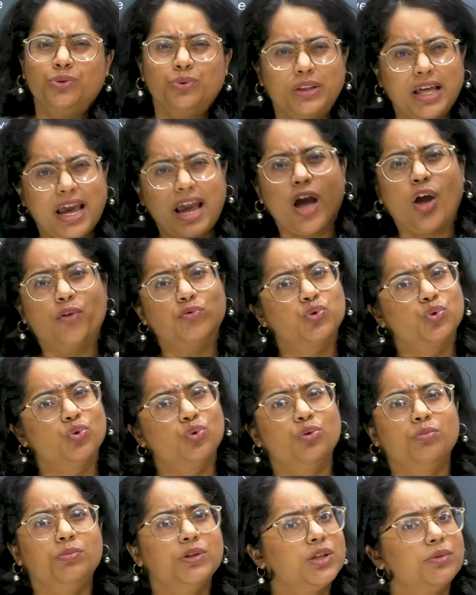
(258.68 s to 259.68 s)
Do they have
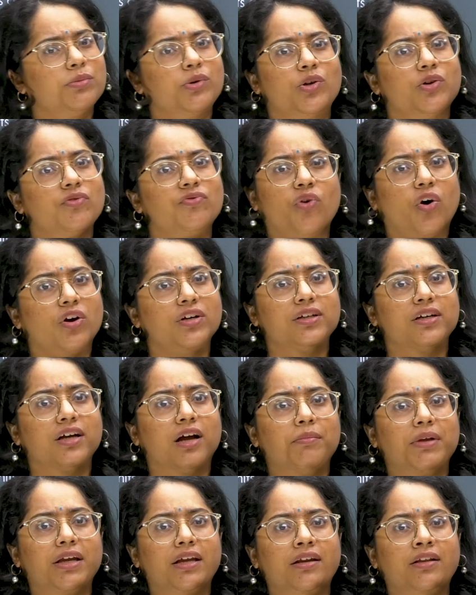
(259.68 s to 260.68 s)
so much amount of water
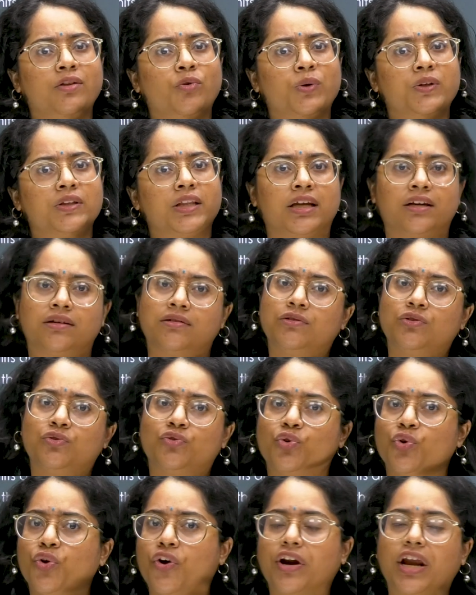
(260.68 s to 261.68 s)
coming in and over there
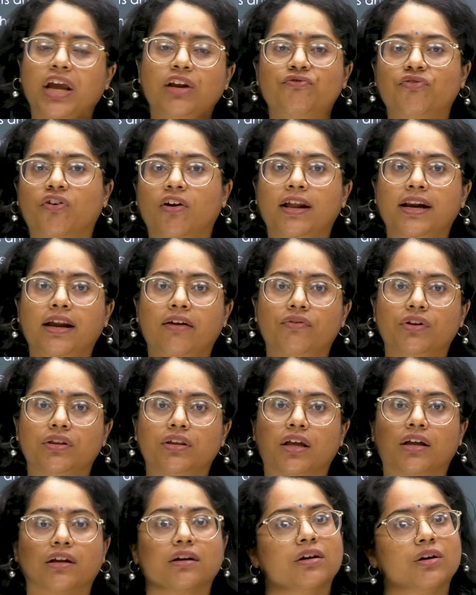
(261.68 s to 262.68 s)
through your rainfall and
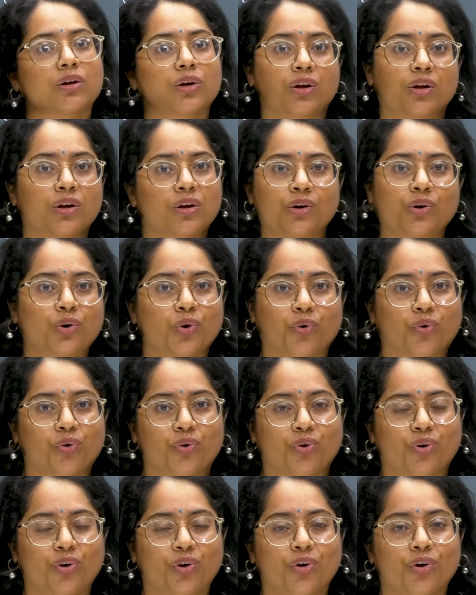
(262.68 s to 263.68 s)
everything? No.
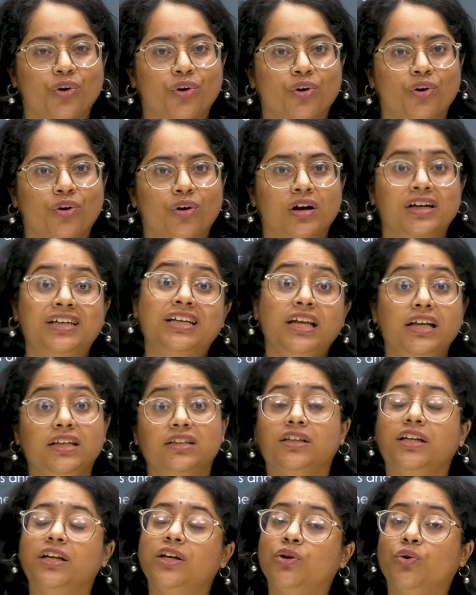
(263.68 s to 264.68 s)

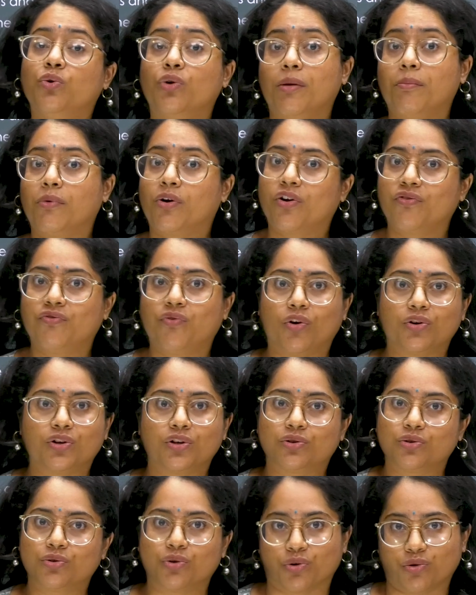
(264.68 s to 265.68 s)
Trees need good amount of
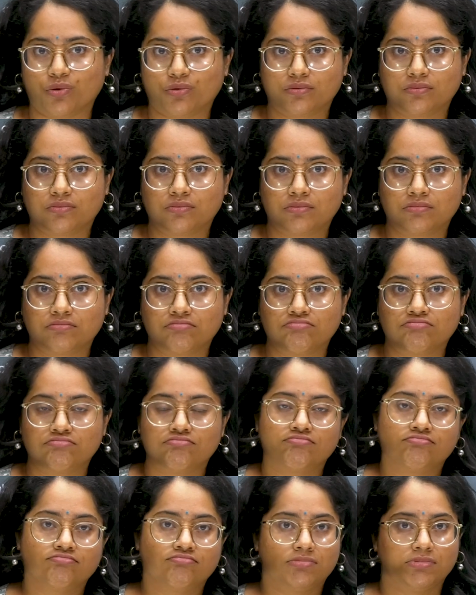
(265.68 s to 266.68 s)
water to grow.
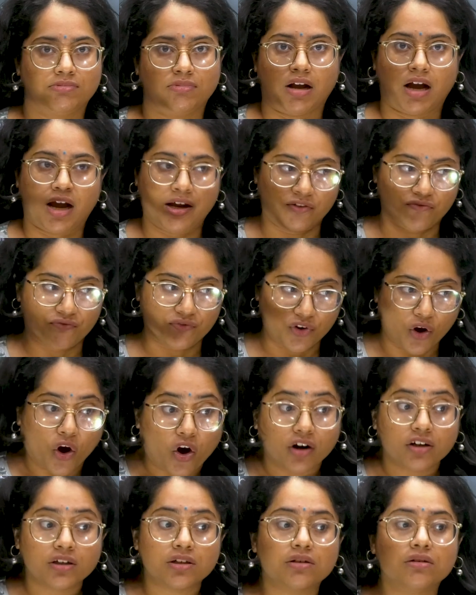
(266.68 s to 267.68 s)
Uh, if
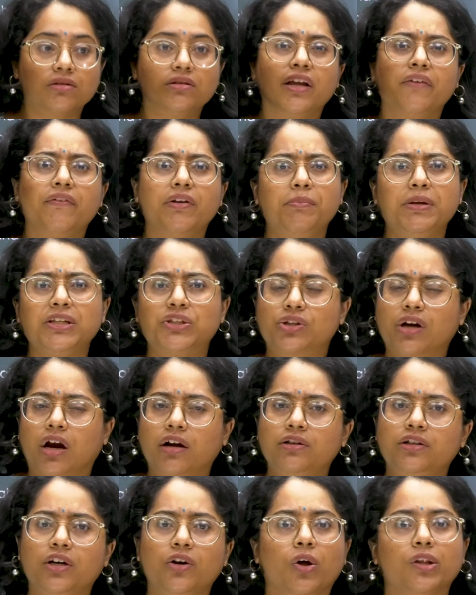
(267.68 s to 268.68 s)
not, they will be
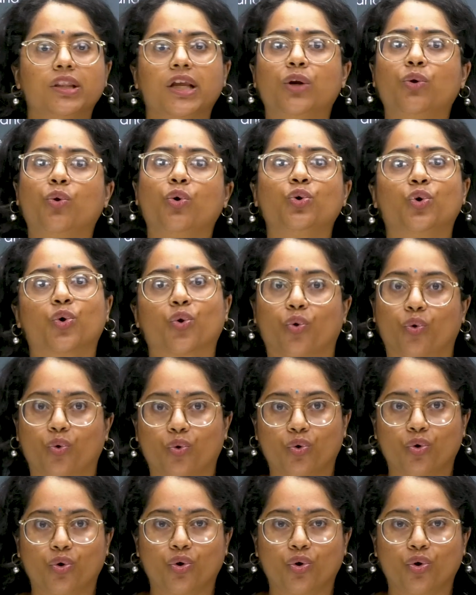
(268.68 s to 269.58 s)
stunted or they don't grow.